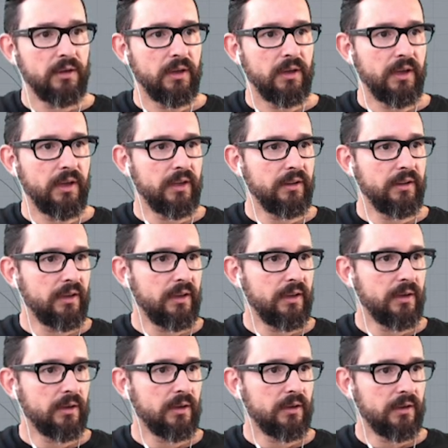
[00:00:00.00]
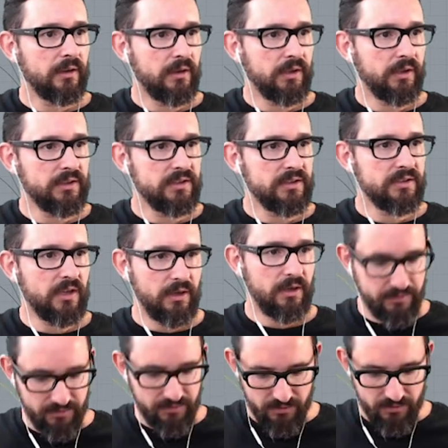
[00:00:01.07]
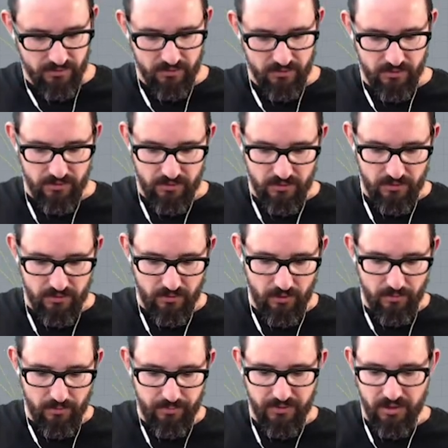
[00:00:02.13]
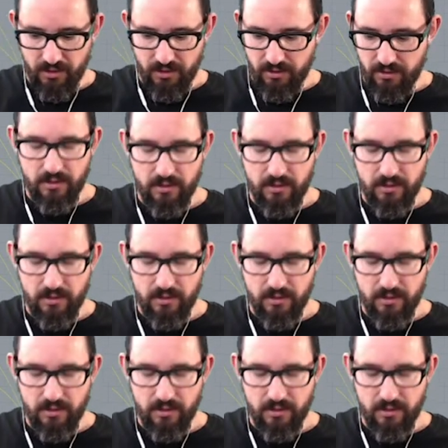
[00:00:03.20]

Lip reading: and create these curves, copy,